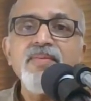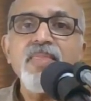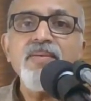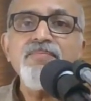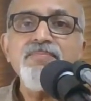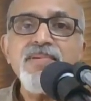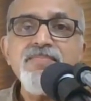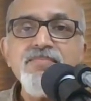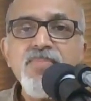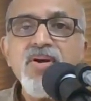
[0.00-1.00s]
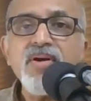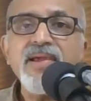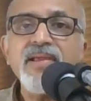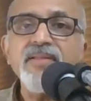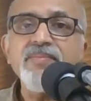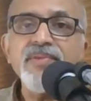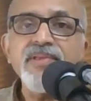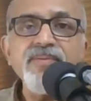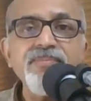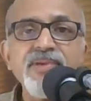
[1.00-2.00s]
PMBOK and the
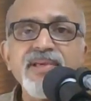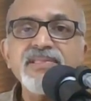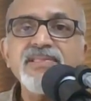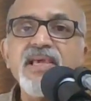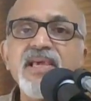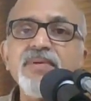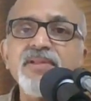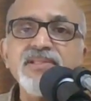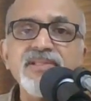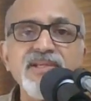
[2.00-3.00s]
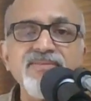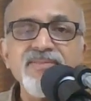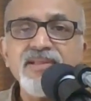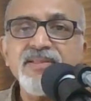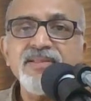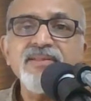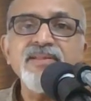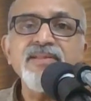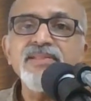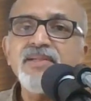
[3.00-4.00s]
PMP exam and stuff like that. It
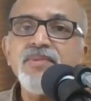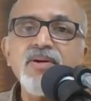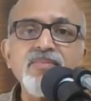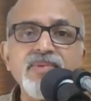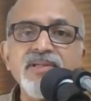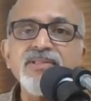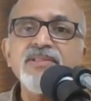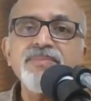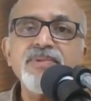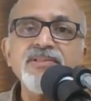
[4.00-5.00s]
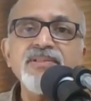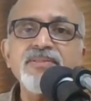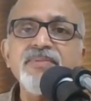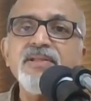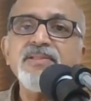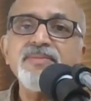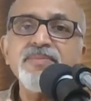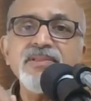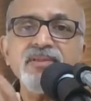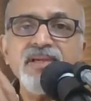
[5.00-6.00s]
is about predictive project
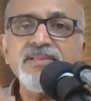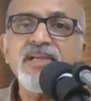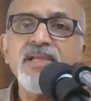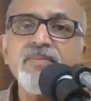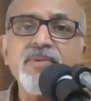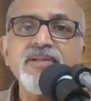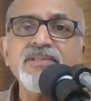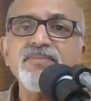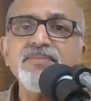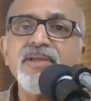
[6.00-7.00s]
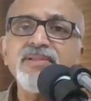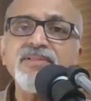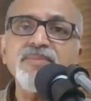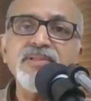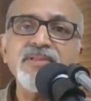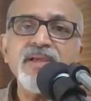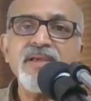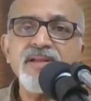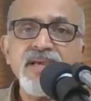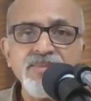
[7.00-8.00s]
management, agile project management, and
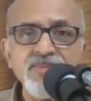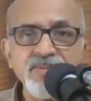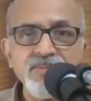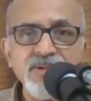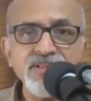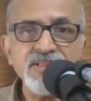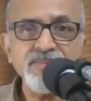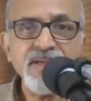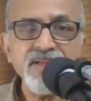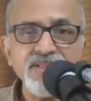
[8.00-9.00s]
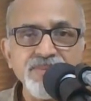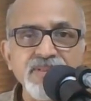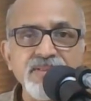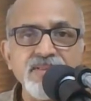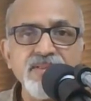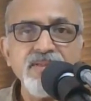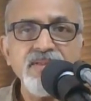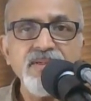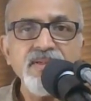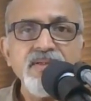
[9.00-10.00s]
hybrid project management.
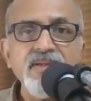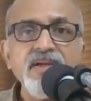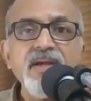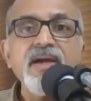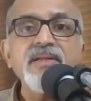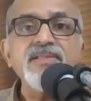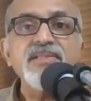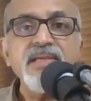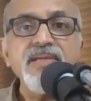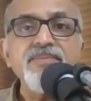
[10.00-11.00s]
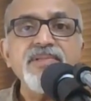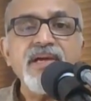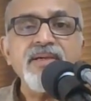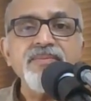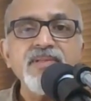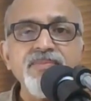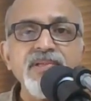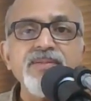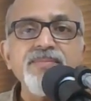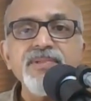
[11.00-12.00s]
At the same time, the
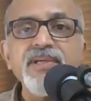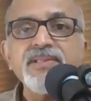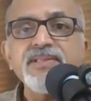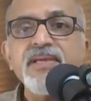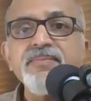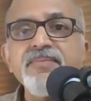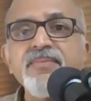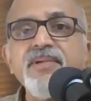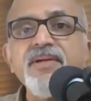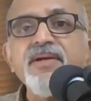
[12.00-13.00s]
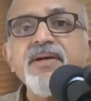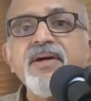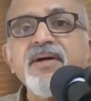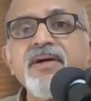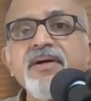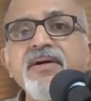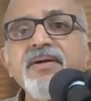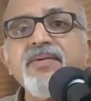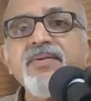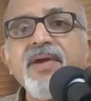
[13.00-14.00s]
PMP exam,
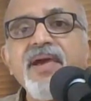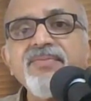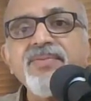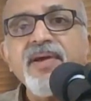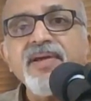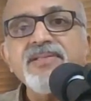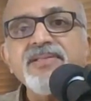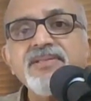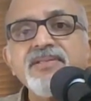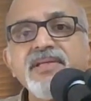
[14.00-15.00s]
you have to answer things